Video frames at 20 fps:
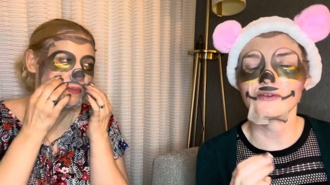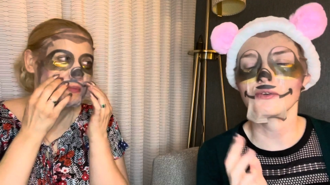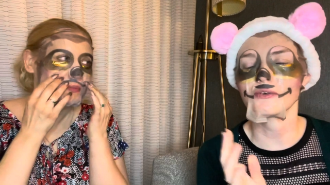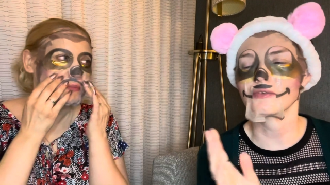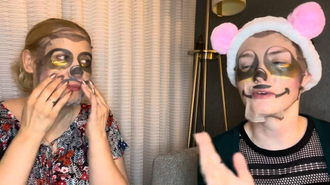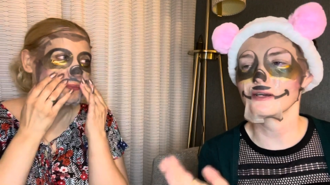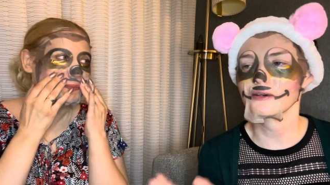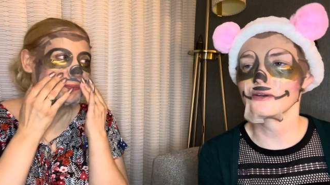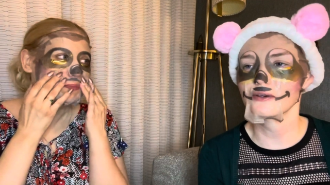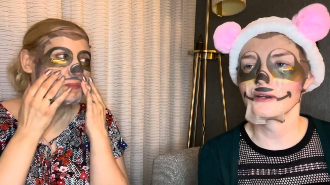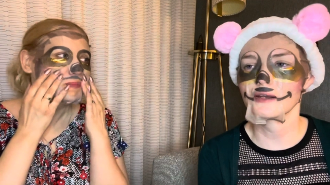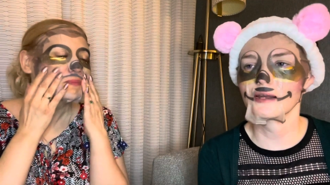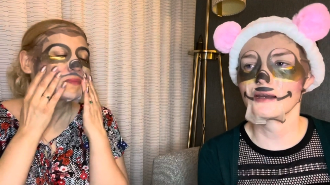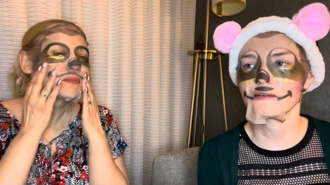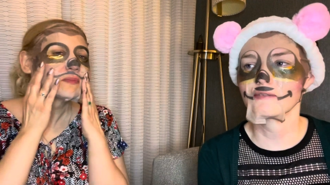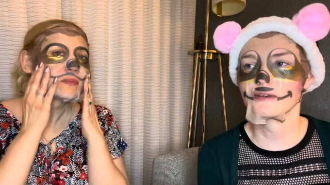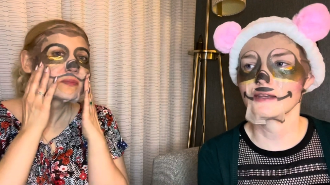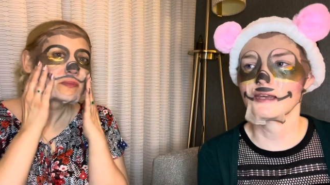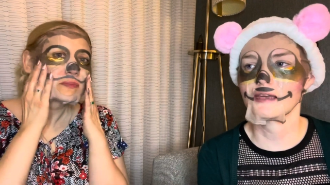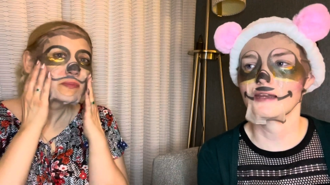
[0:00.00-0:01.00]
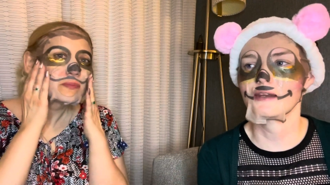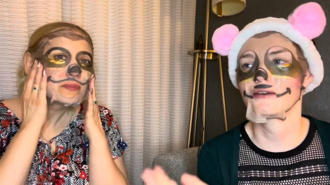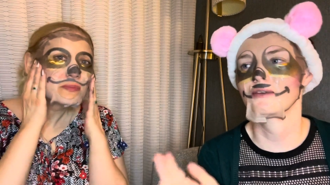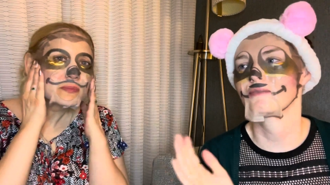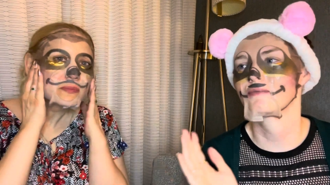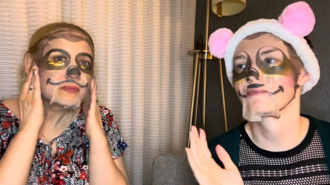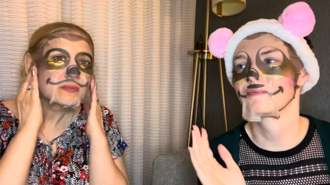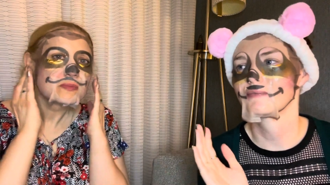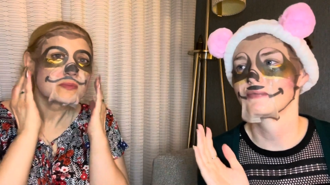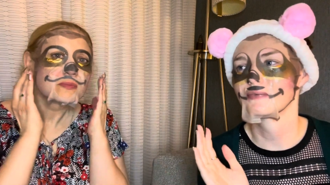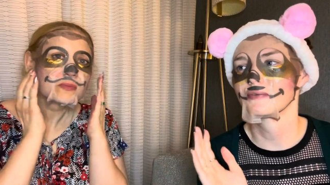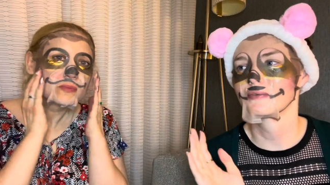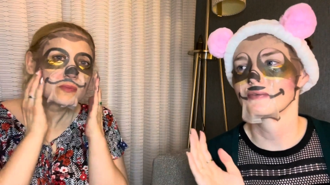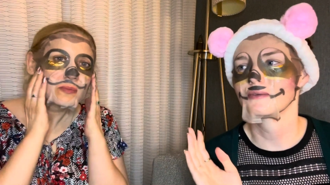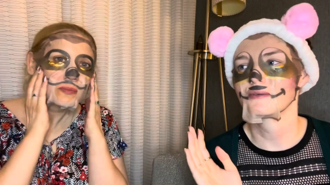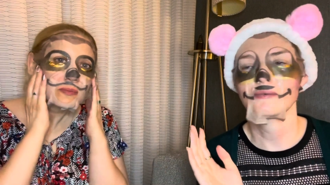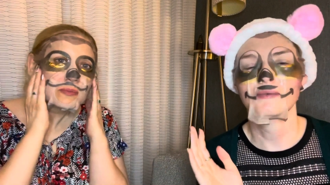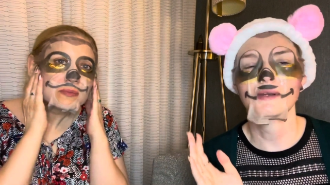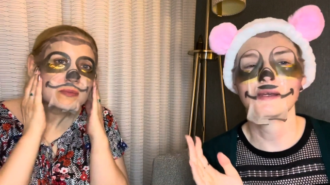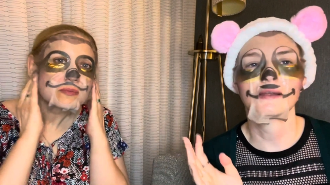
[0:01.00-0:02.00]
Speaker 1: So if I couldn't have a kid,
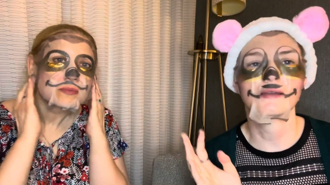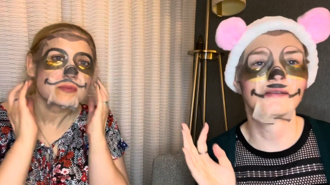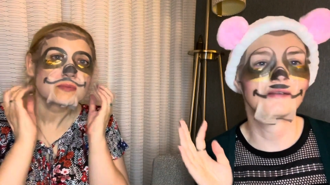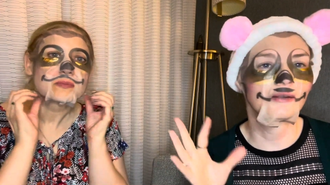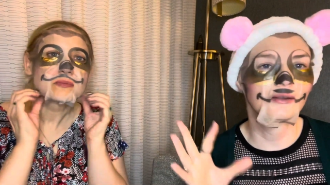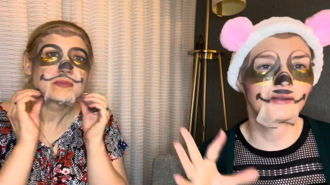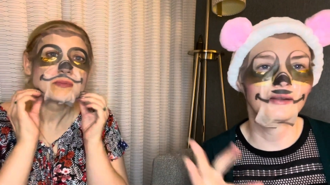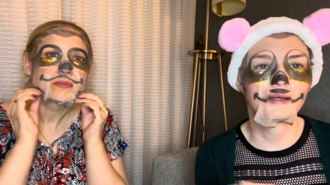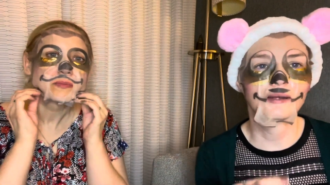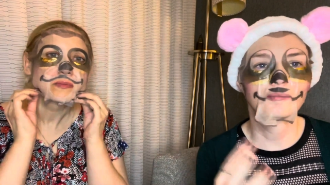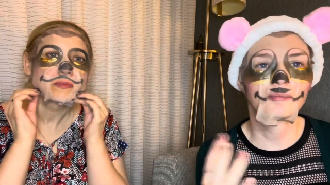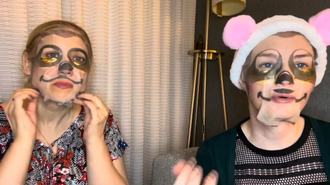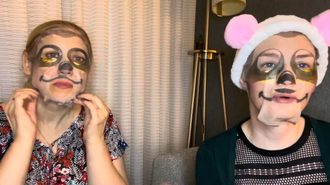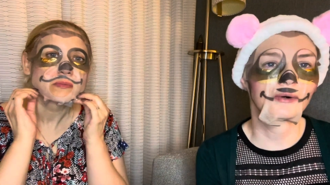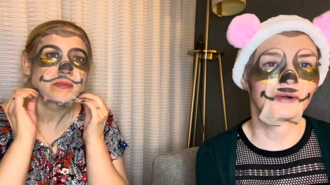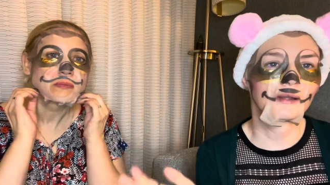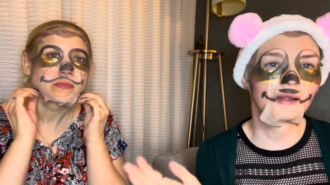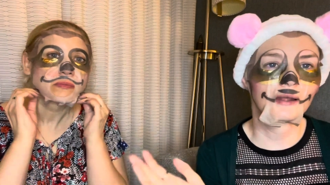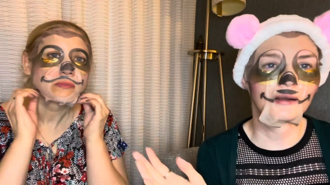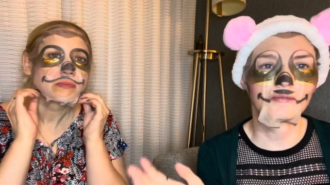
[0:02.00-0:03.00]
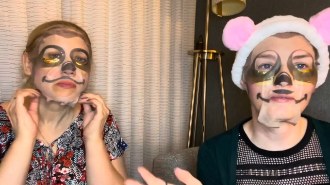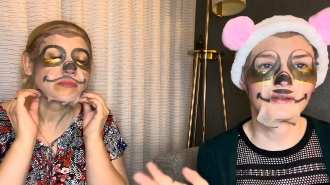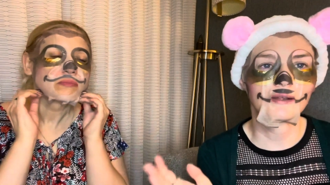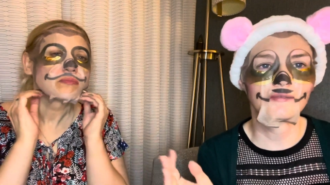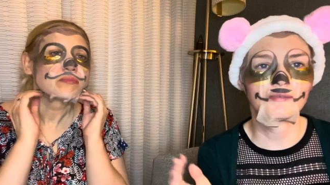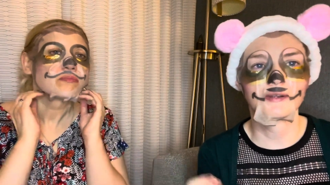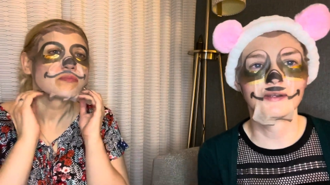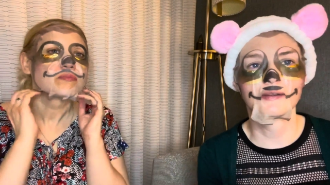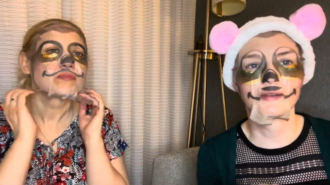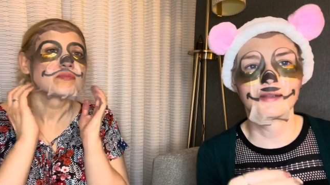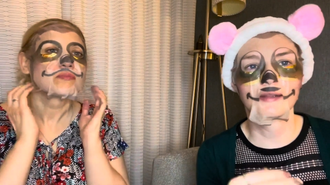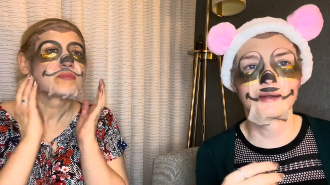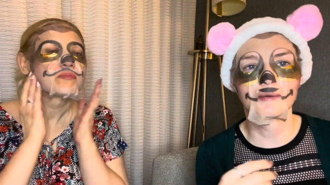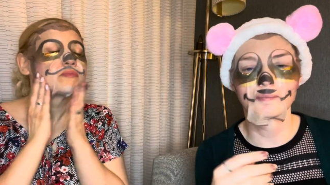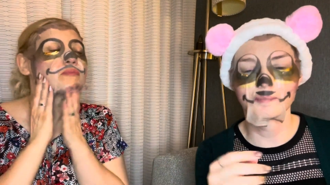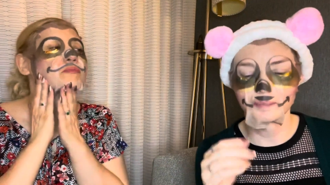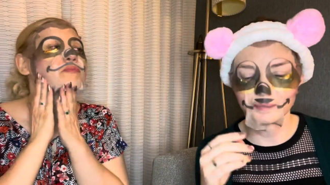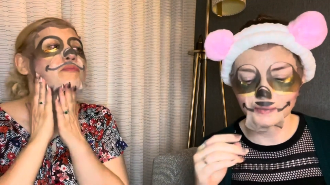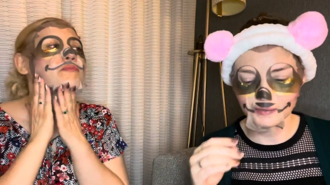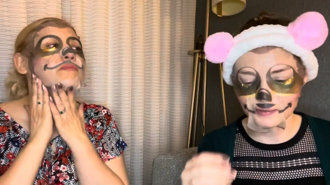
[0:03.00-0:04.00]
we can still, like, pour a lot of love into
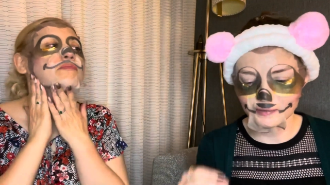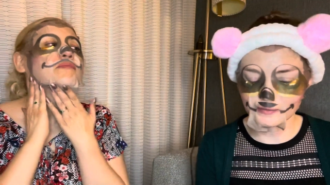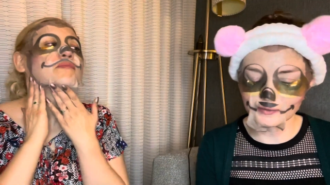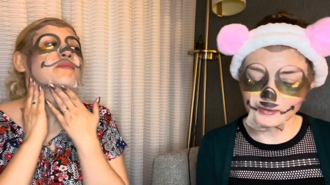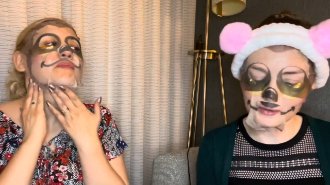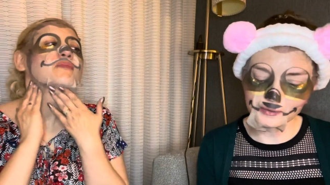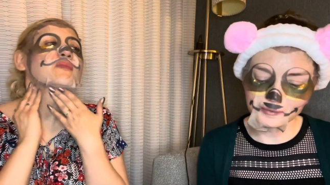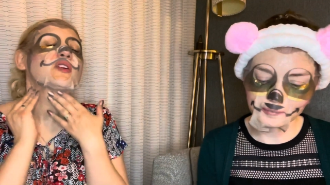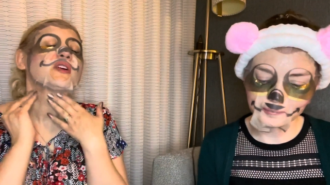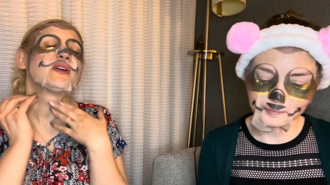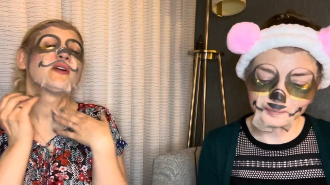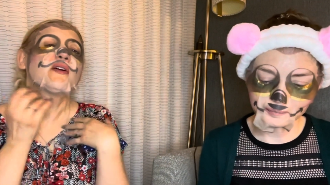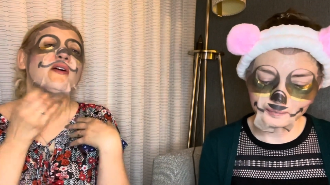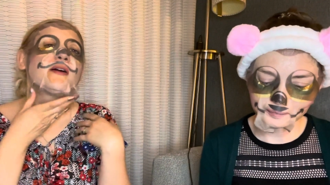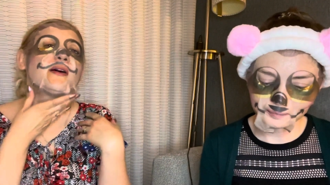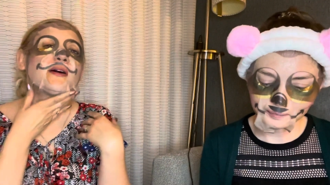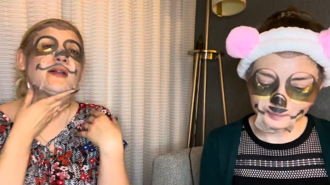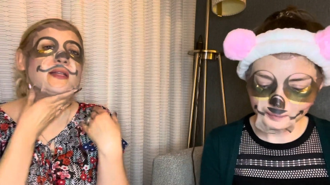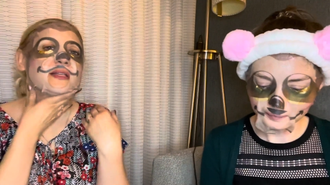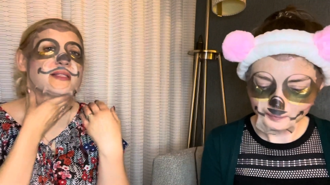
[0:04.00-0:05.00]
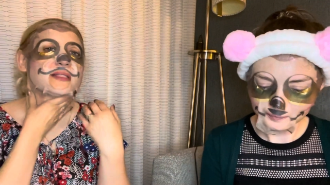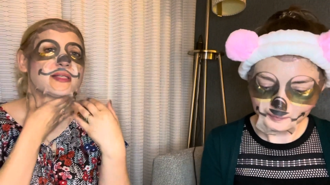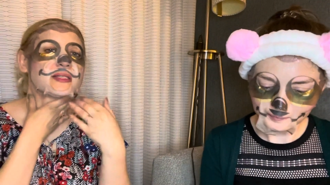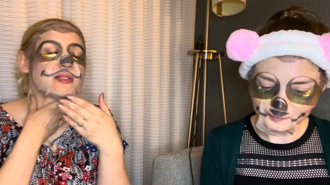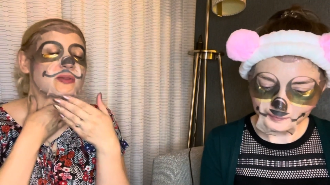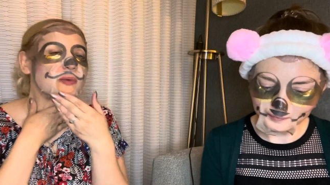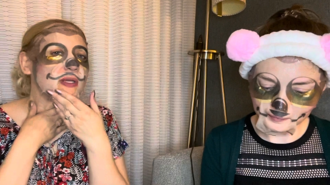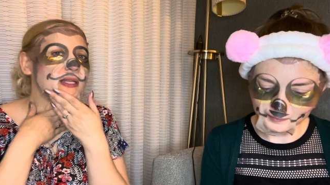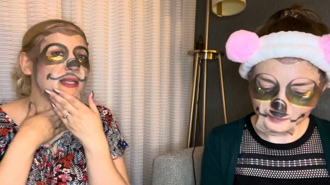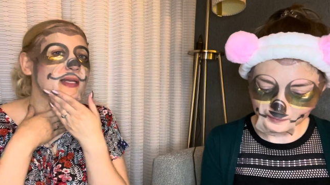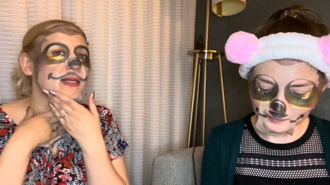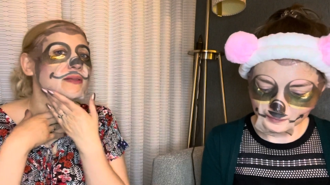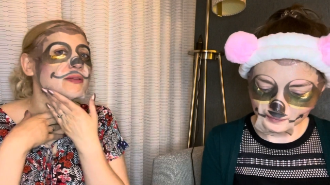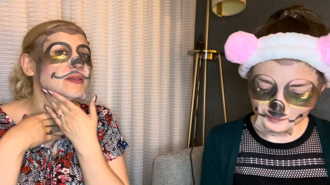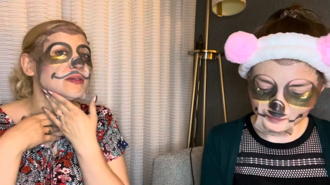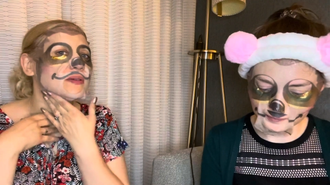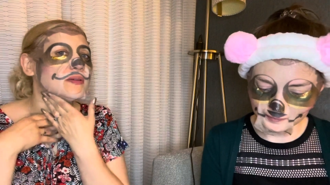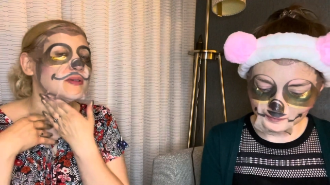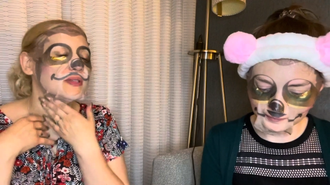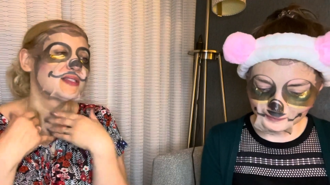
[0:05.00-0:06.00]
them. So. Oh, that's a sweet
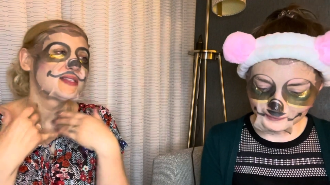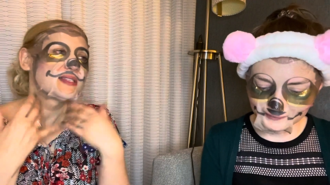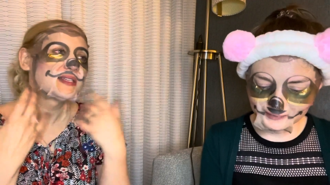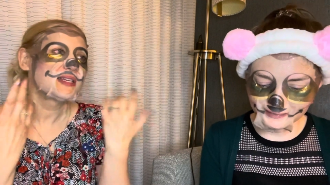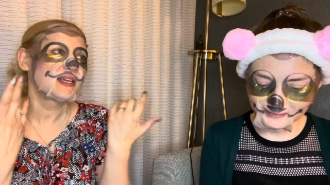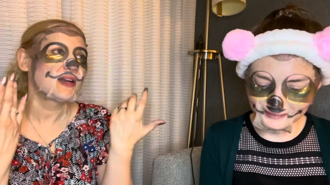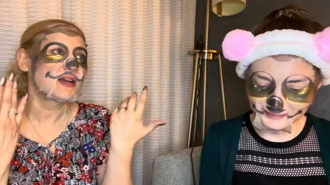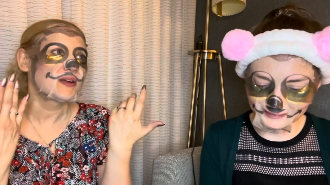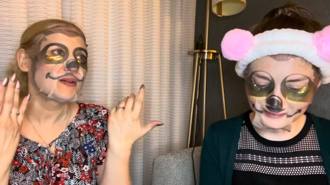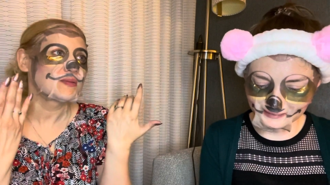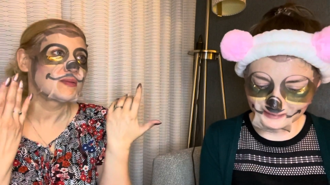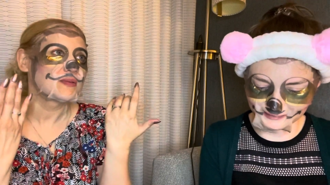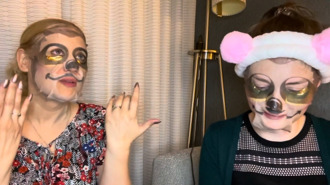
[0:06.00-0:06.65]
answer.
Speaker 2: And see, our